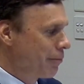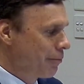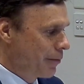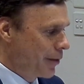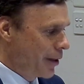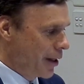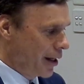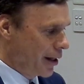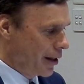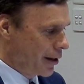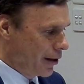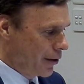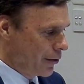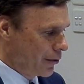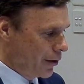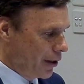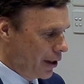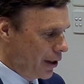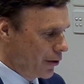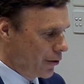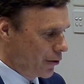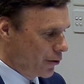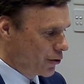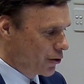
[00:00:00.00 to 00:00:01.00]
think our
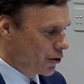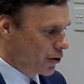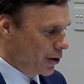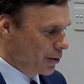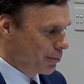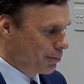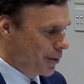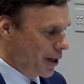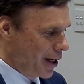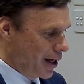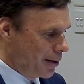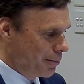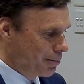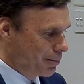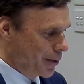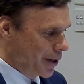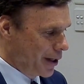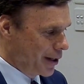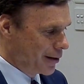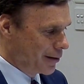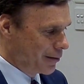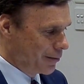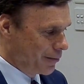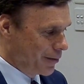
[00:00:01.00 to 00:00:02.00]
leaders should be,
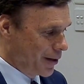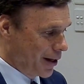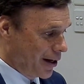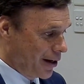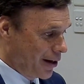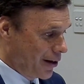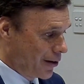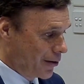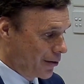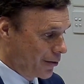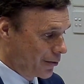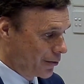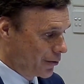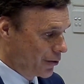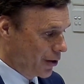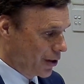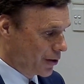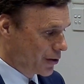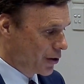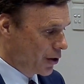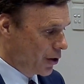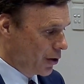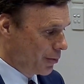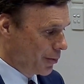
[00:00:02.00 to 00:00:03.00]
but they are
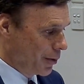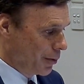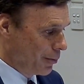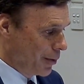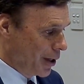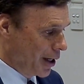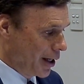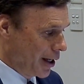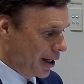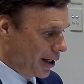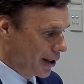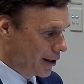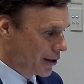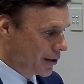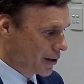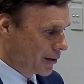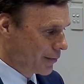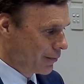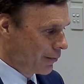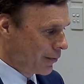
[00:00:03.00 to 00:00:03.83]
just human beings.